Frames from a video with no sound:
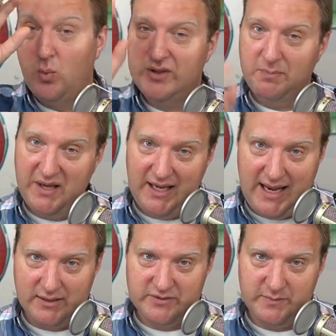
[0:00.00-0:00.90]
with a big
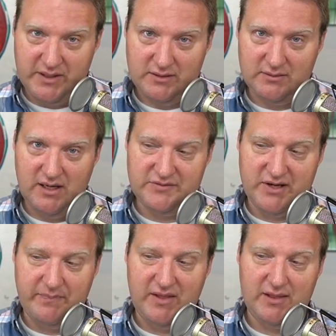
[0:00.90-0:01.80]
announcement of
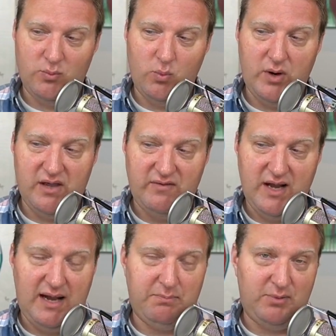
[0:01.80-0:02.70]
something that we've
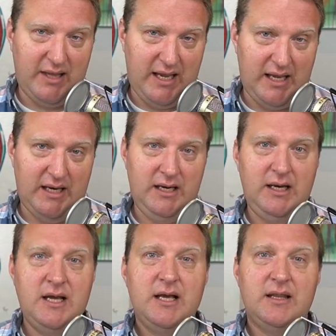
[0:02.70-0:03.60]
got planned